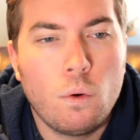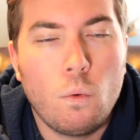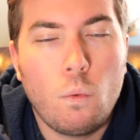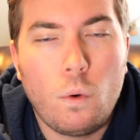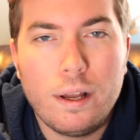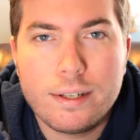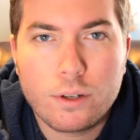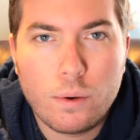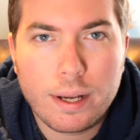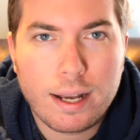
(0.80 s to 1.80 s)
What is
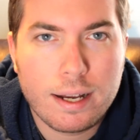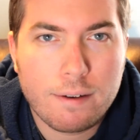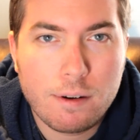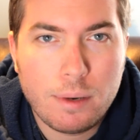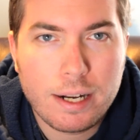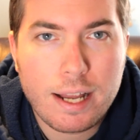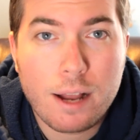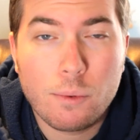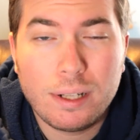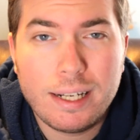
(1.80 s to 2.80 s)
going on, everybody? I
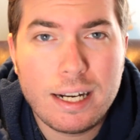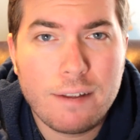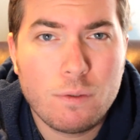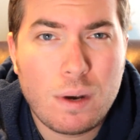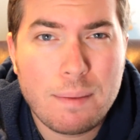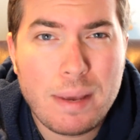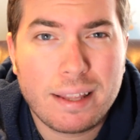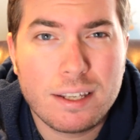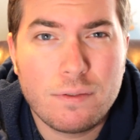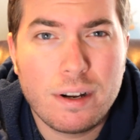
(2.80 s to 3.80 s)
really didn't even want to
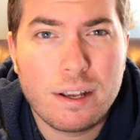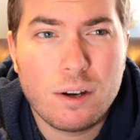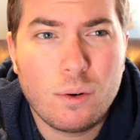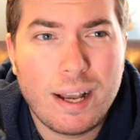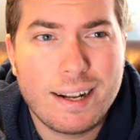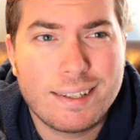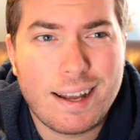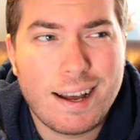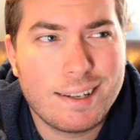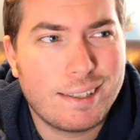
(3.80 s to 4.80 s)
make this video, and it's
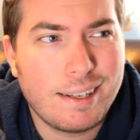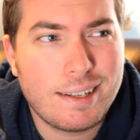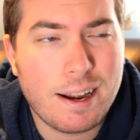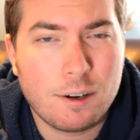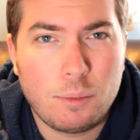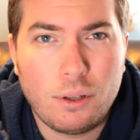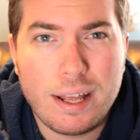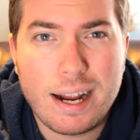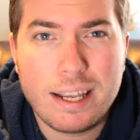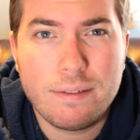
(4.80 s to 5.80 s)
honestly terrible
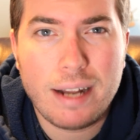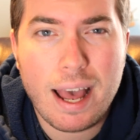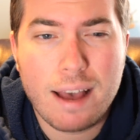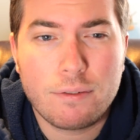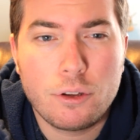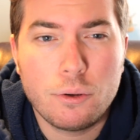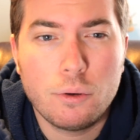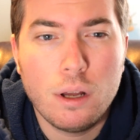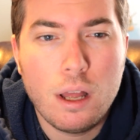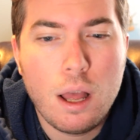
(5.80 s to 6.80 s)
that I even have
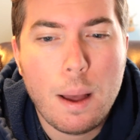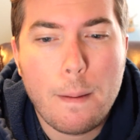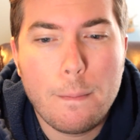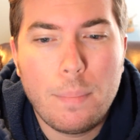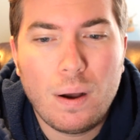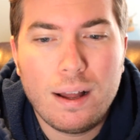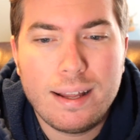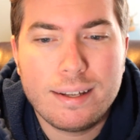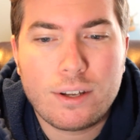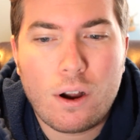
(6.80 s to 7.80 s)
to,
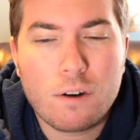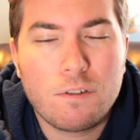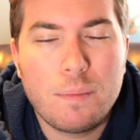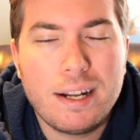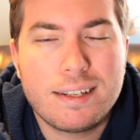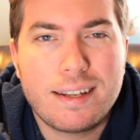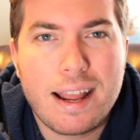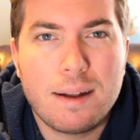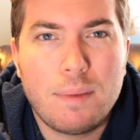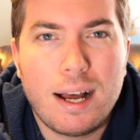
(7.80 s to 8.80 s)
but it's hard for me to
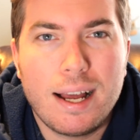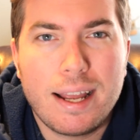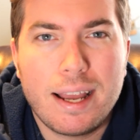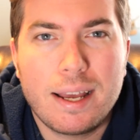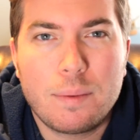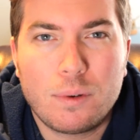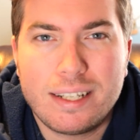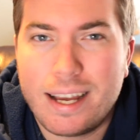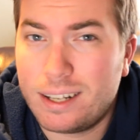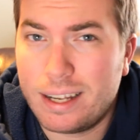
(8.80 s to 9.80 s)
stand by and
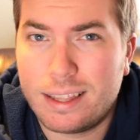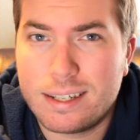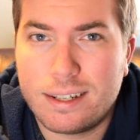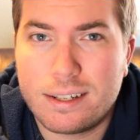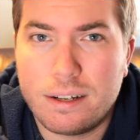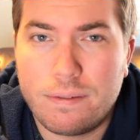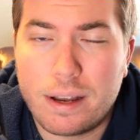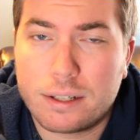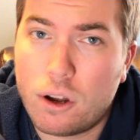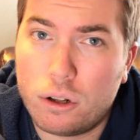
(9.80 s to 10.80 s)
pretend like this doesn't
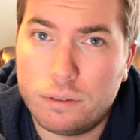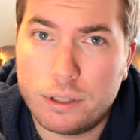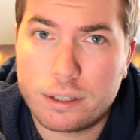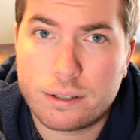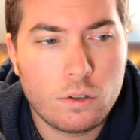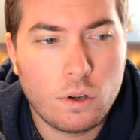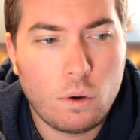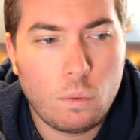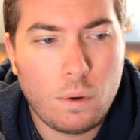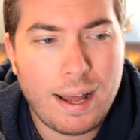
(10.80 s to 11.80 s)
affect all of us.
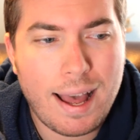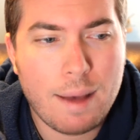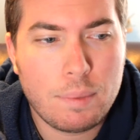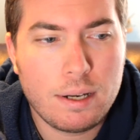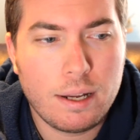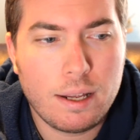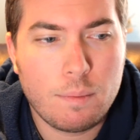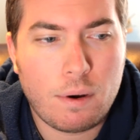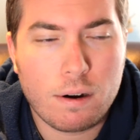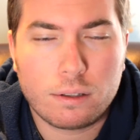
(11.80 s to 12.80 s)
So what happened
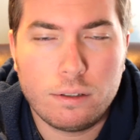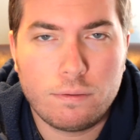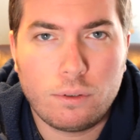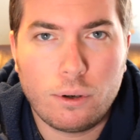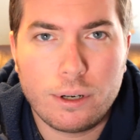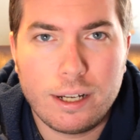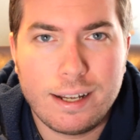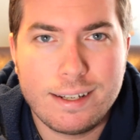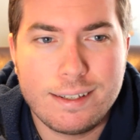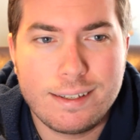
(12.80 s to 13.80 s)
in Parkland, Florida
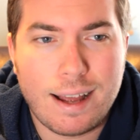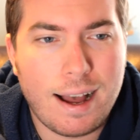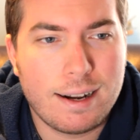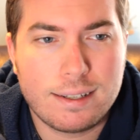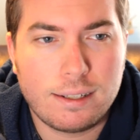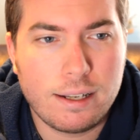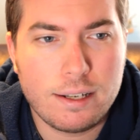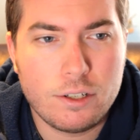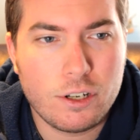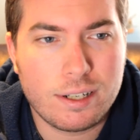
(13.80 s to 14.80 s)
is
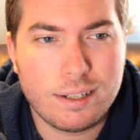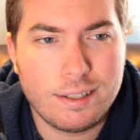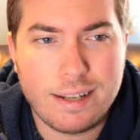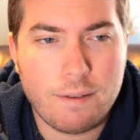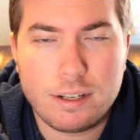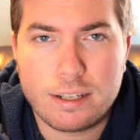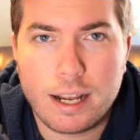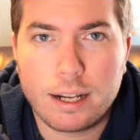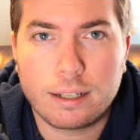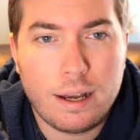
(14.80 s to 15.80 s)
honestly just
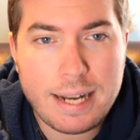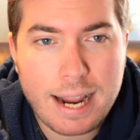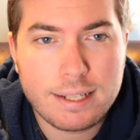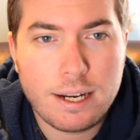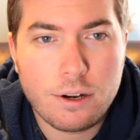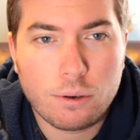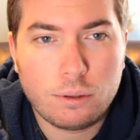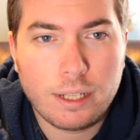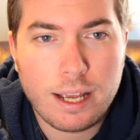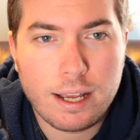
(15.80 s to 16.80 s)
devastating. A
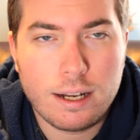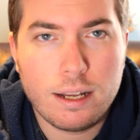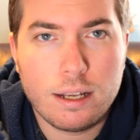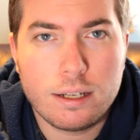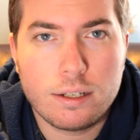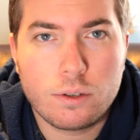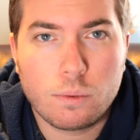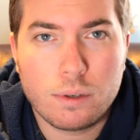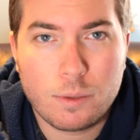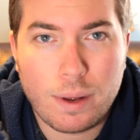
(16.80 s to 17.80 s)
19-year-old kid is
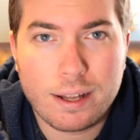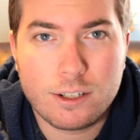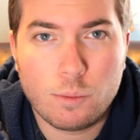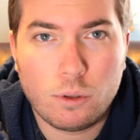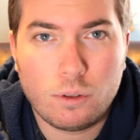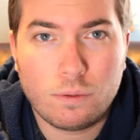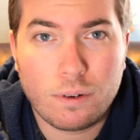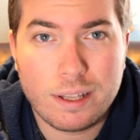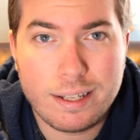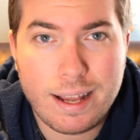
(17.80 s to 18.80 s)
responsible
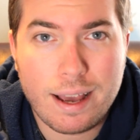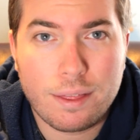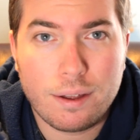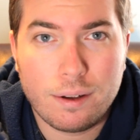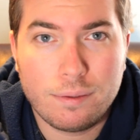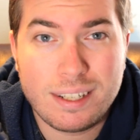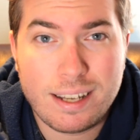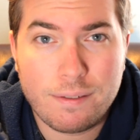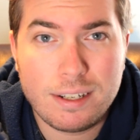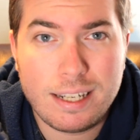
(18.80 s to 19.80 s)
for the death of
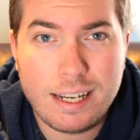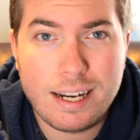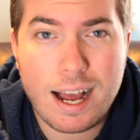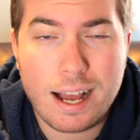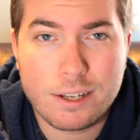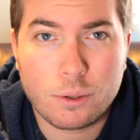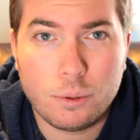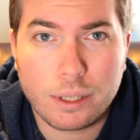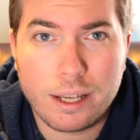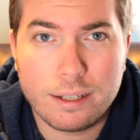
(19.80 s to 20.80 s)
17 high
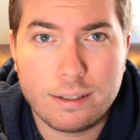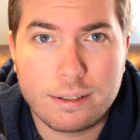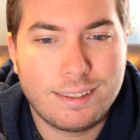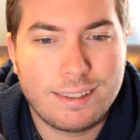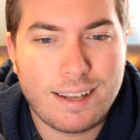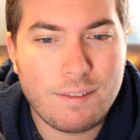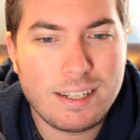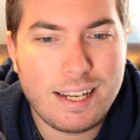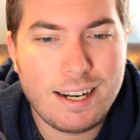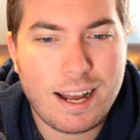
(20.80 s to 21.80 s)
school kids.
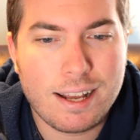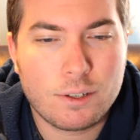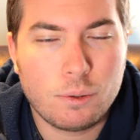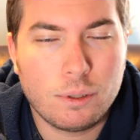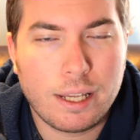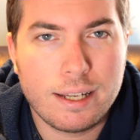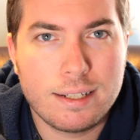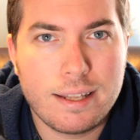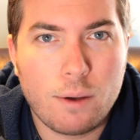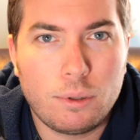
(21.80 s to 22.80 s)
17 high school
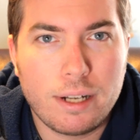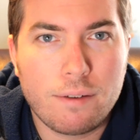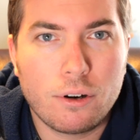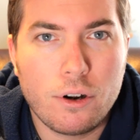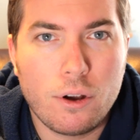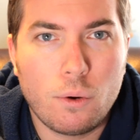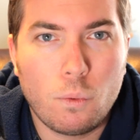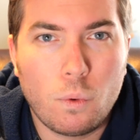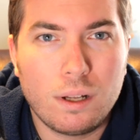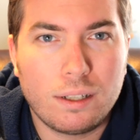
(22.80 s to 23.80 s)
kids that will never know
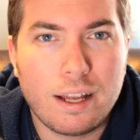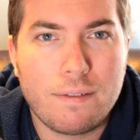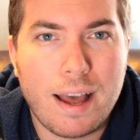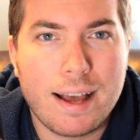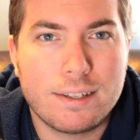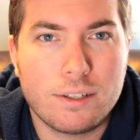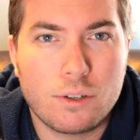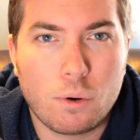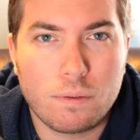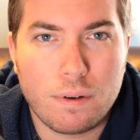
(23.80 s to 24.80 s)
what life has in
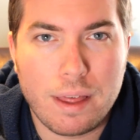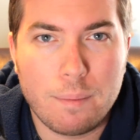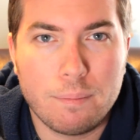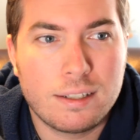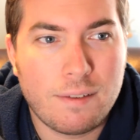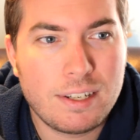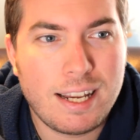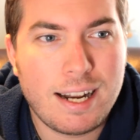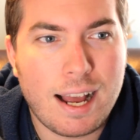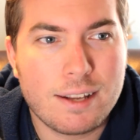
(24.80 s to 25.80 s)
store for them.
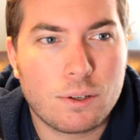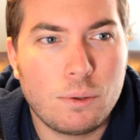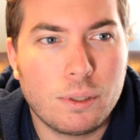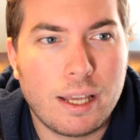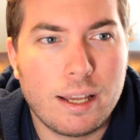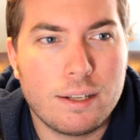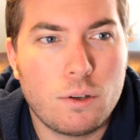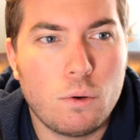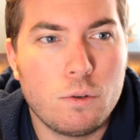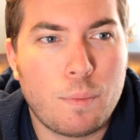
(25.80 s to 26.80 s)
17 high school kids
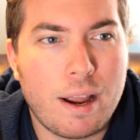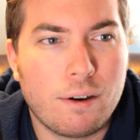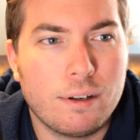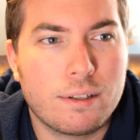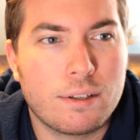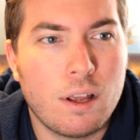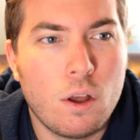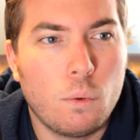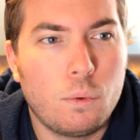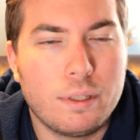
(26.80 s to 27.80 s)
whose parents
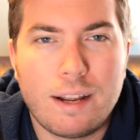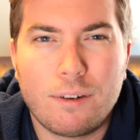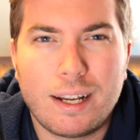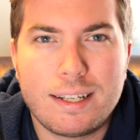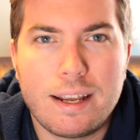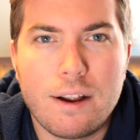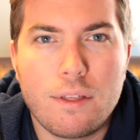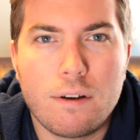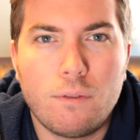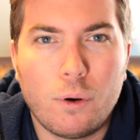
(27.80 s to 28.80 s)
will never get to hear
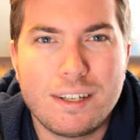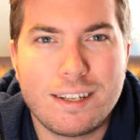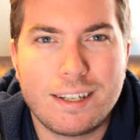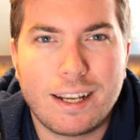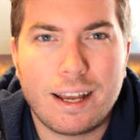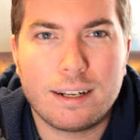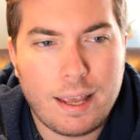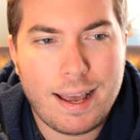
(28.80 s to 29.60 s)
their voices again.